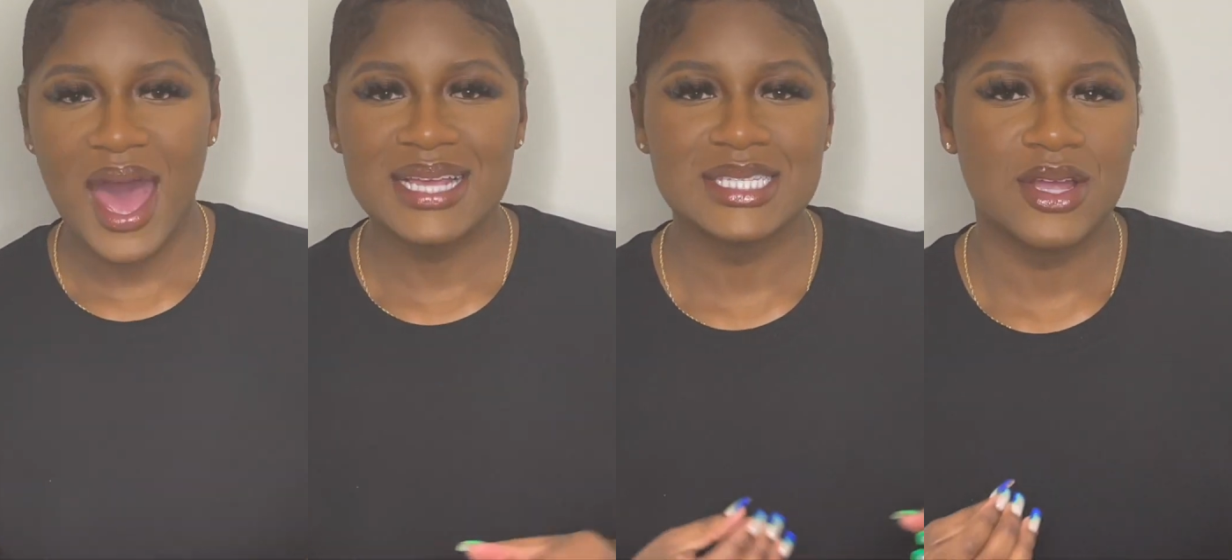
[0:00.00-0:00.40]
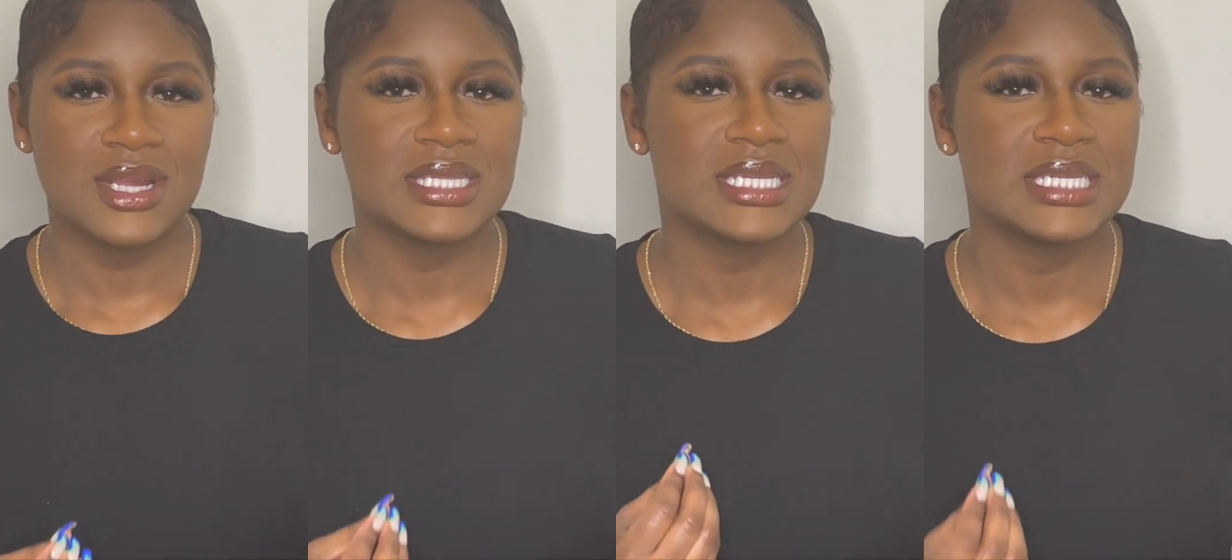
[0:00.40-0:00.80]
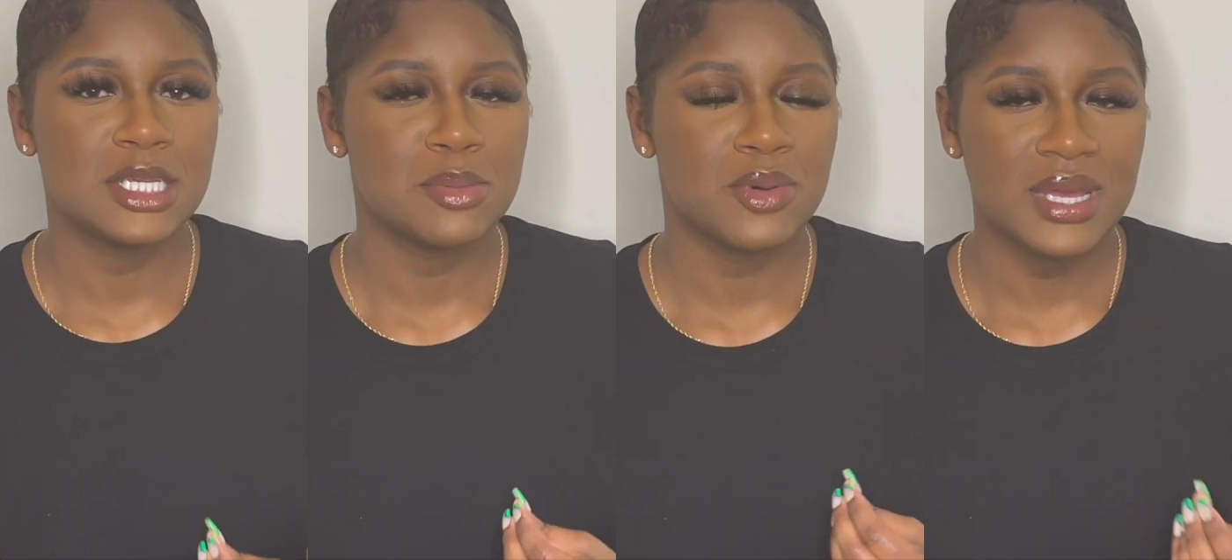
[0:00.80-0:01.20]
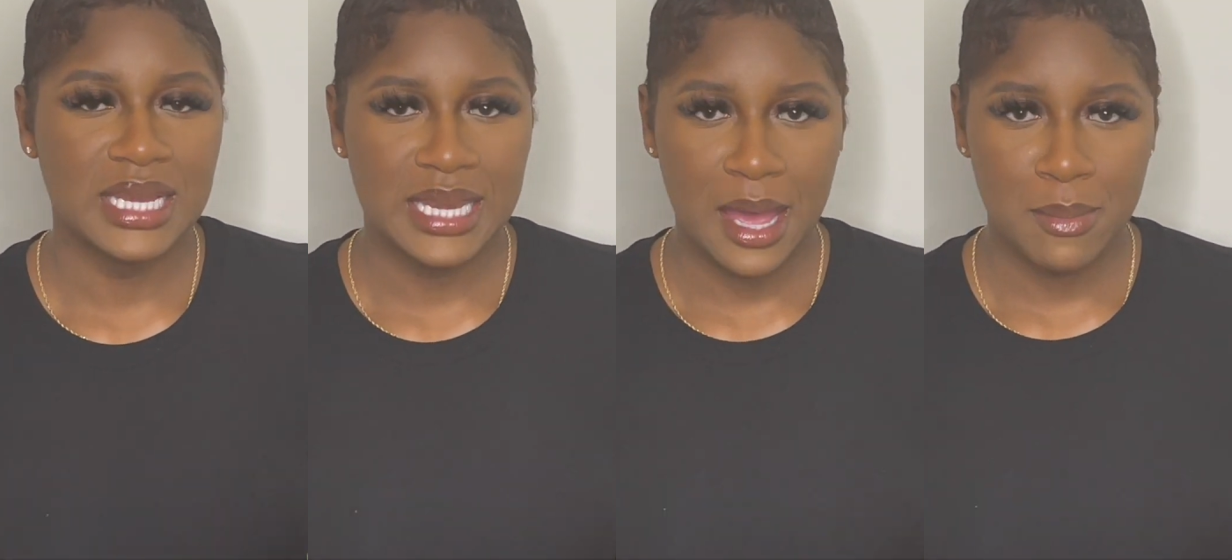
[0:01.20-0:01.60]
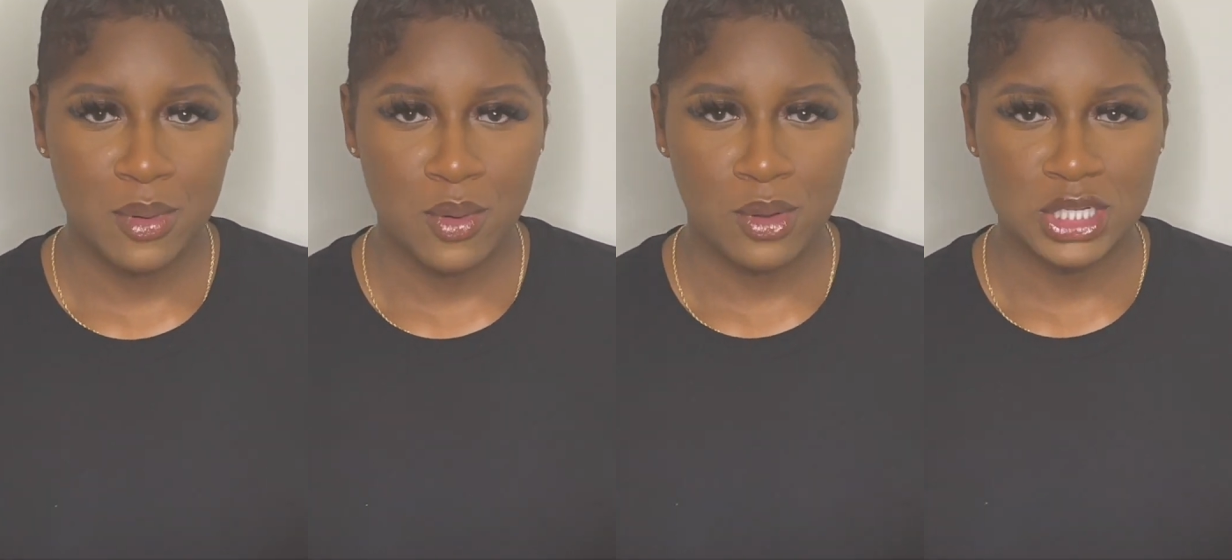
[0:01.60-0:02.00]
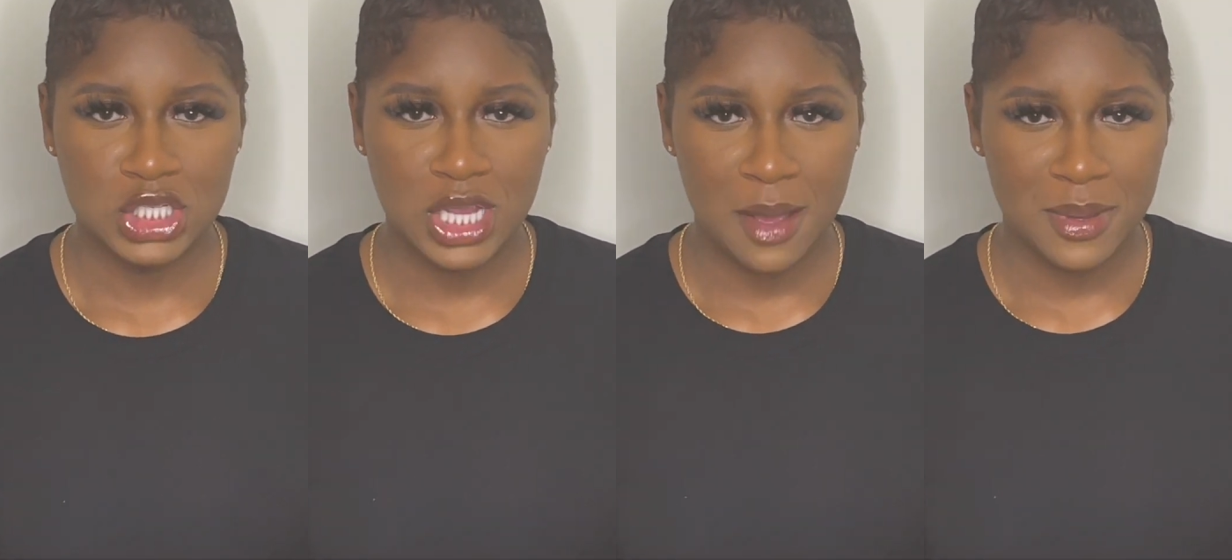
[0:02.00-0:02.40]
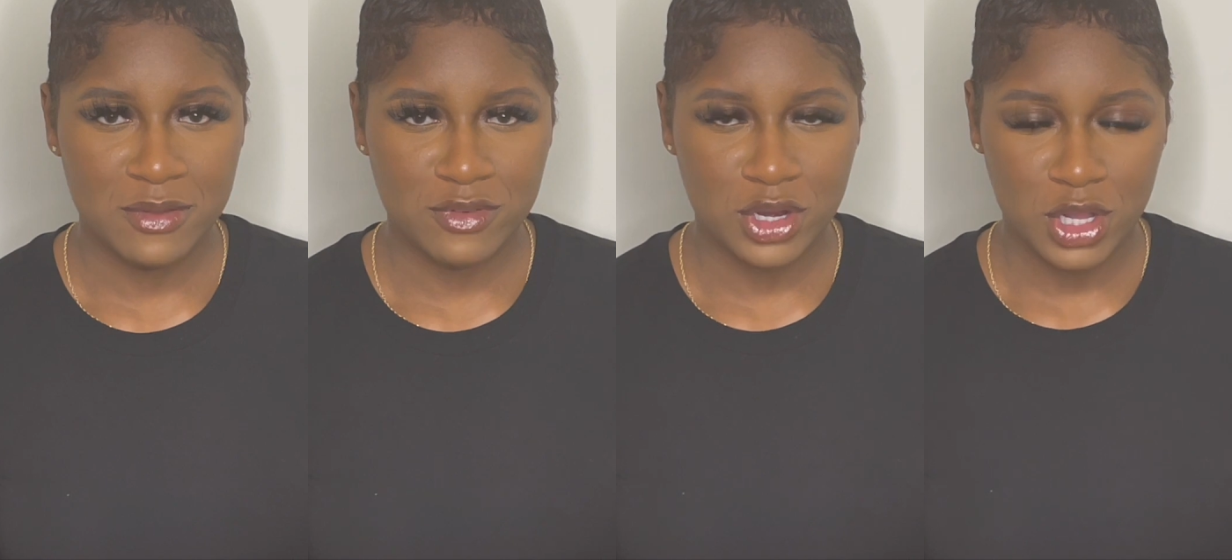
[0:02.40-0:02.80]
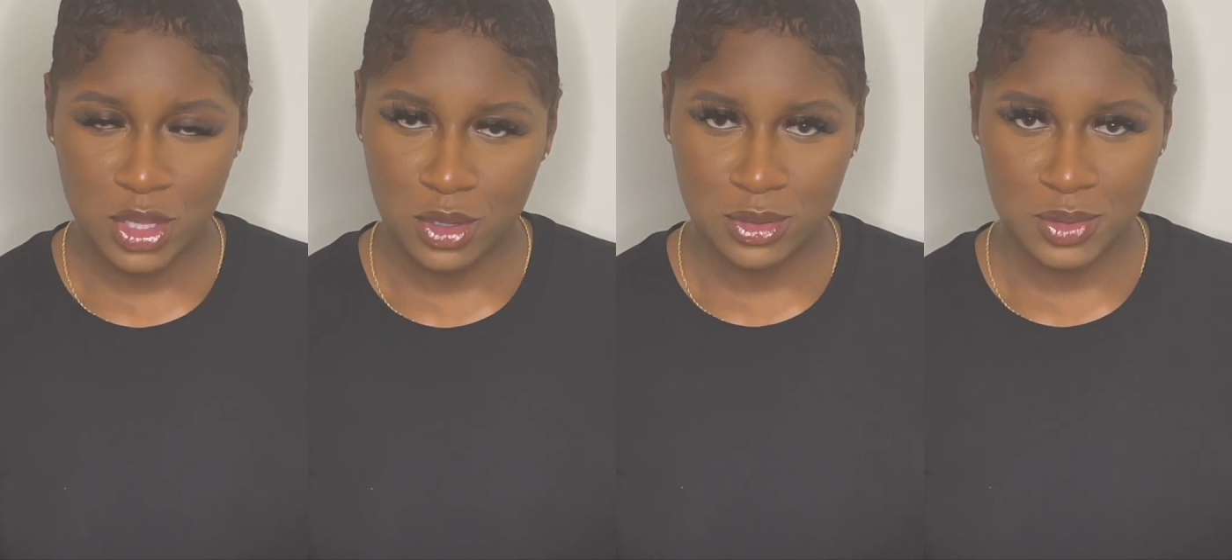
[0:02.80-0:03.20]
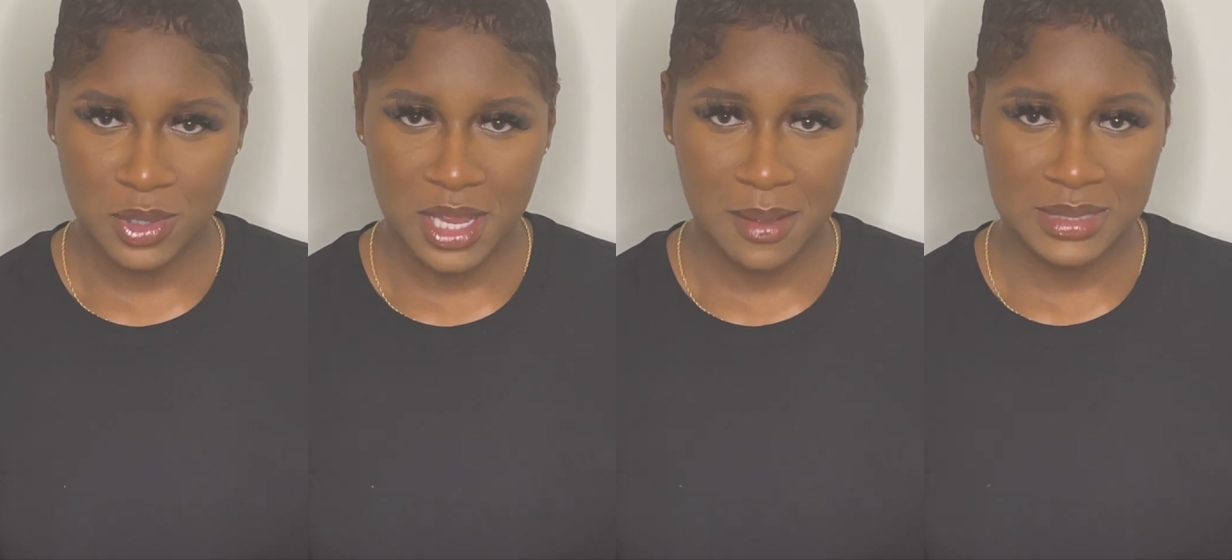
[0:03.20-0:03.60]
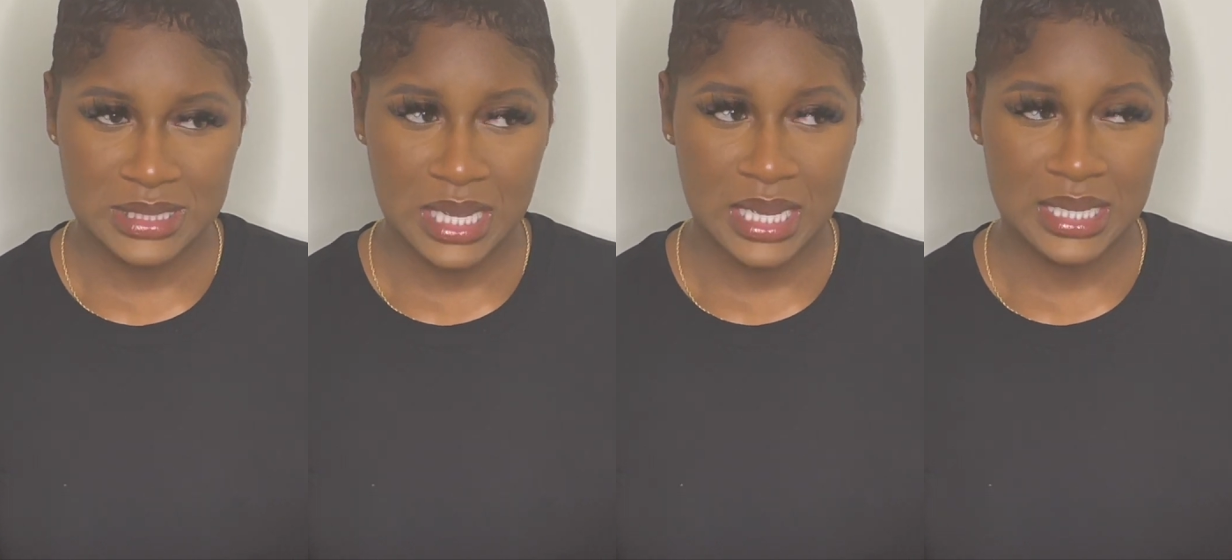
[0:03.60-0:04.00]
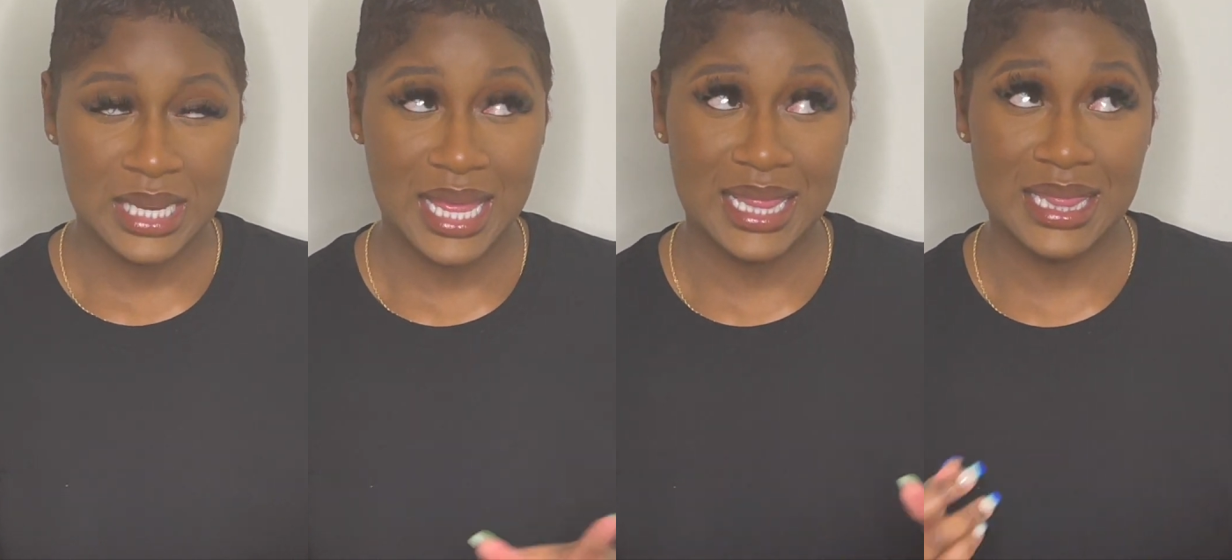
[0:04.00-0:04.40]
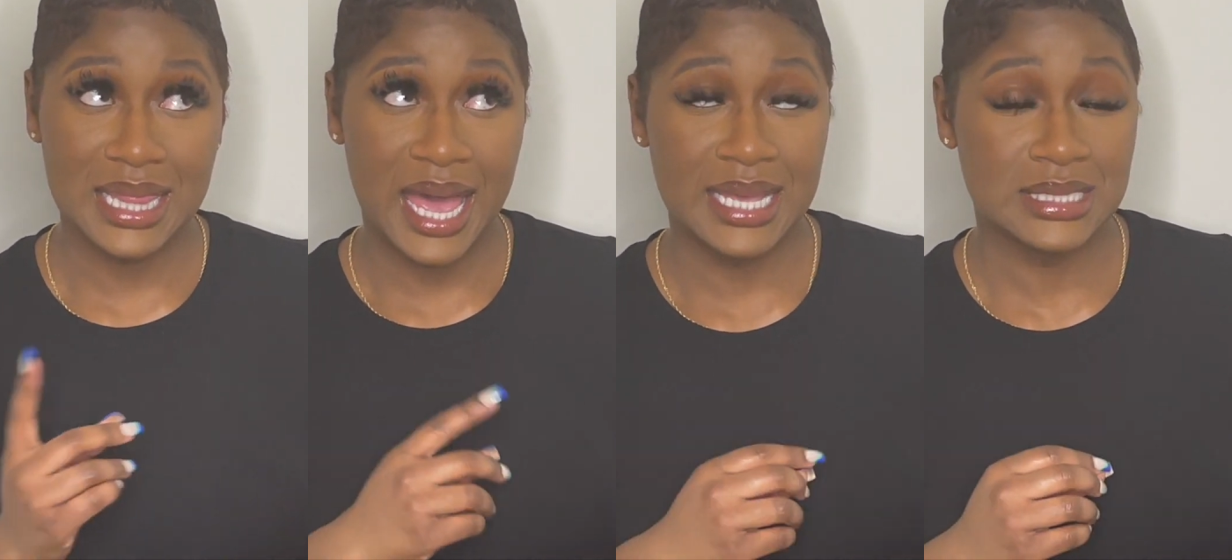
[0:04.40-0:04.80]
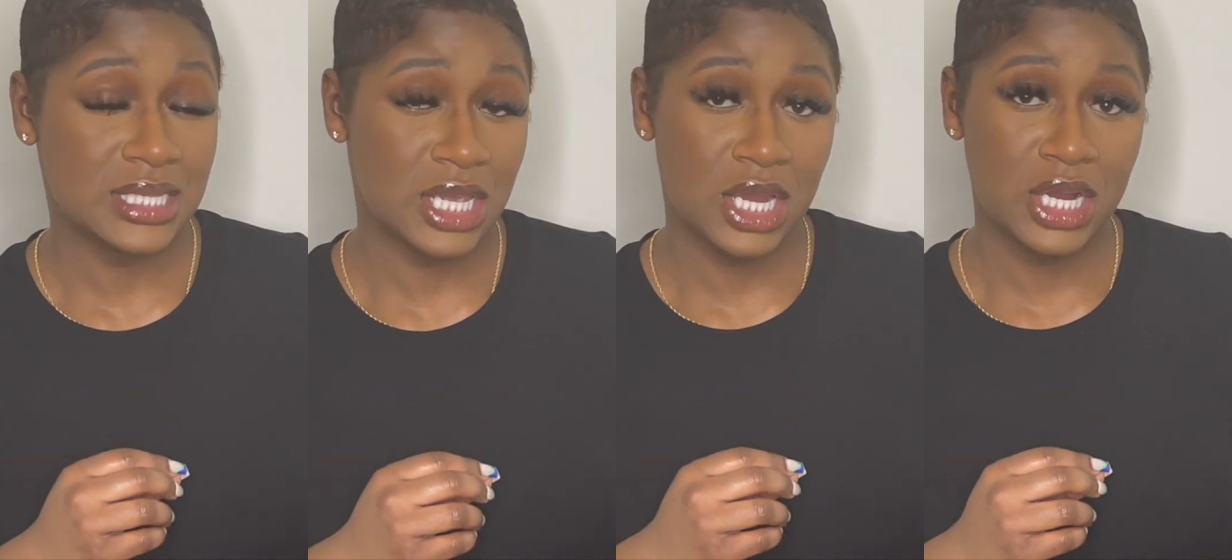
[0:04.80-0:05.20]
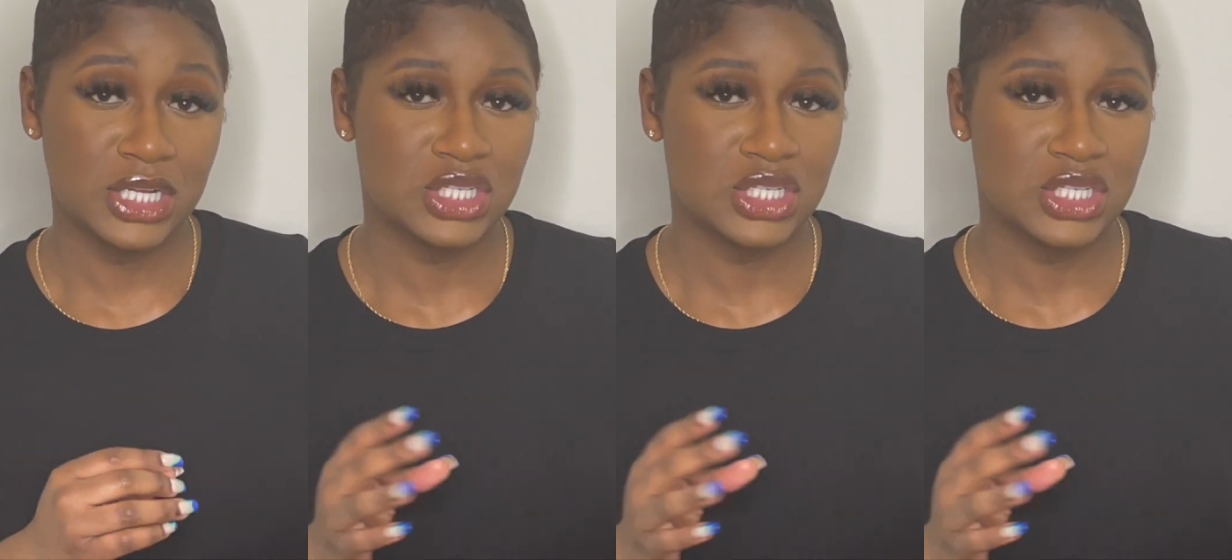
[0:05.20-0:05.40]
I started to dibble and dabble on shopping for clothes on Amazon last year,